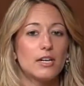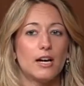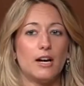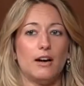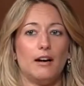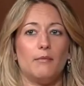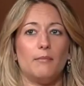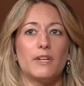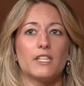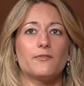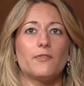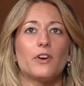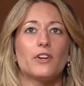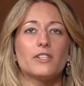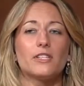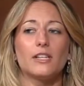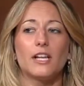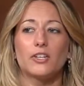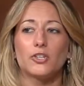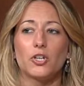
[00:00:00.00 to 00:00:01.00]
As far
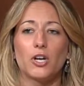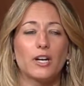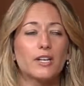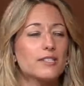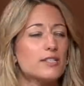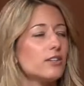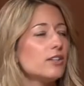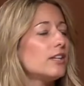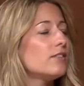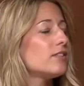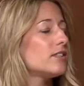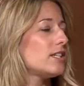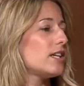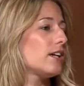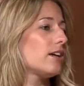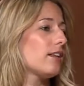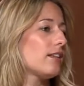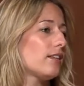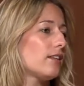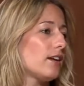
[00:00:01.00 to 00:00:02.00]
as electronics, they'll even
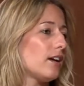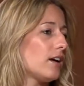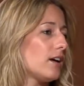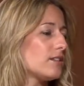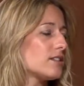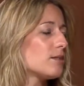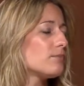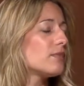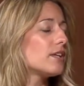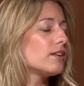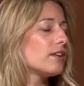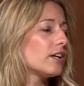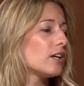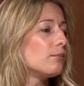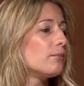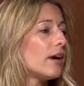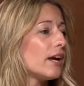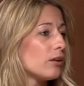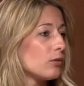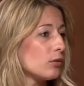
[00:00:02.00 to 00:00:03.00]
take something like a
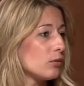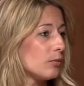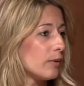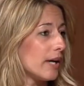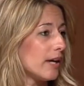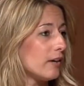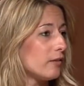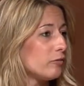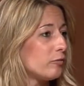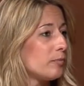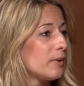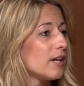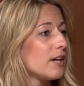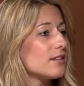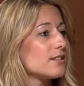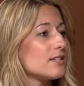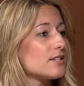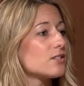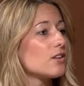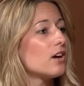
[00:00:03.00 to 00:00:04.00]
microwave
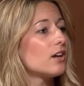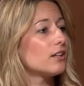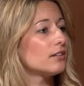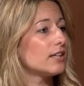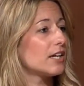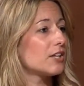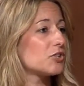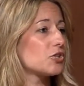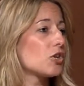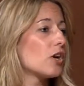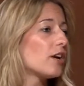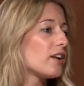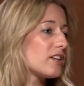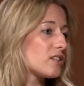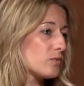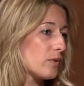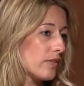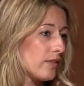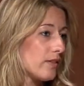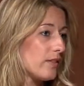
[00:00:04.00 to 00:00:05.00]
because it's got
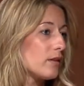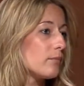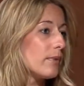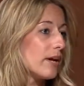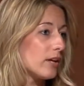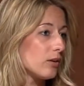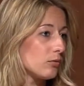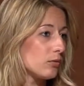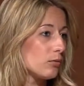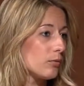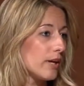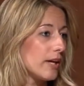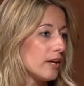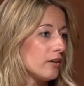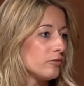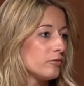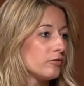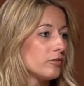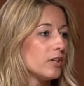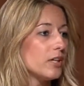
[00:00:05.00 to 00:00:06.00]
electronics within the
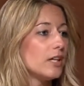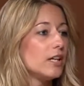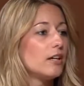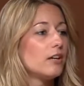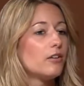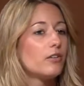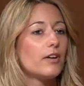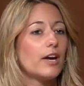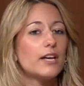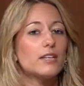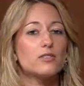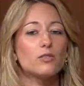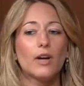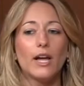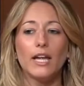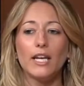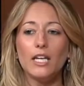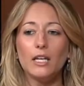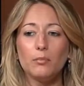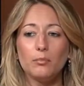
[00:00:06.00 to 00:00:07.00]
microwave. Okay, so
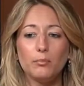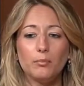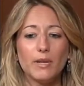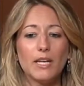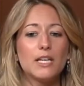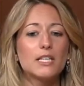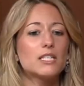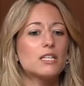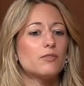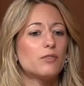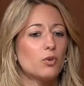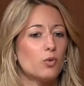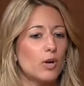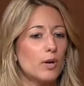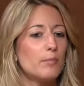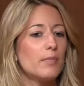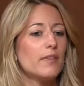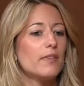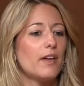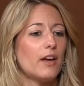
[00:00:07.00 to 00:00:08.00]
any piece of
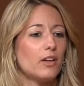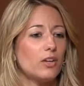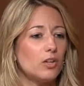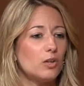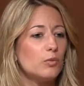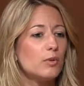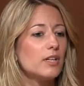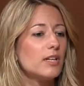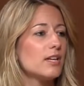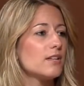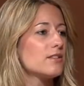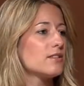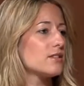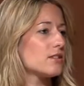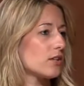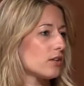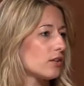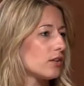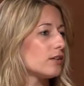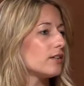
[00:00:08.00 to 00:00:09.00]
equipment that you would
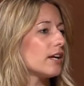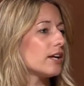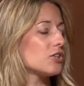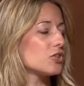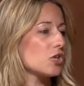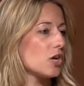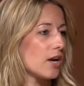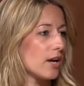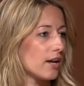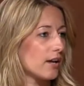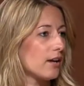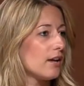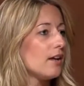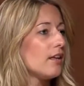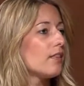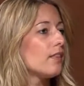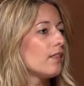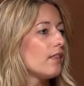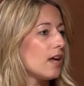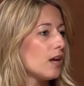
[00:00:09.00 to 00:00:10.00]
consider an electronic,
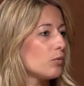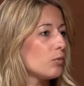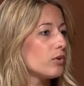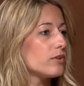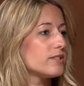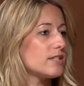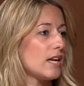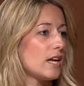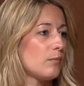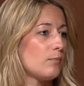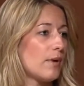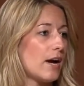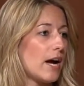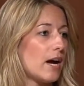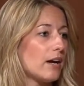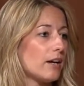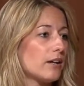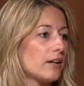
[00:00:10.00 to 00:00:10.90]
they will take back.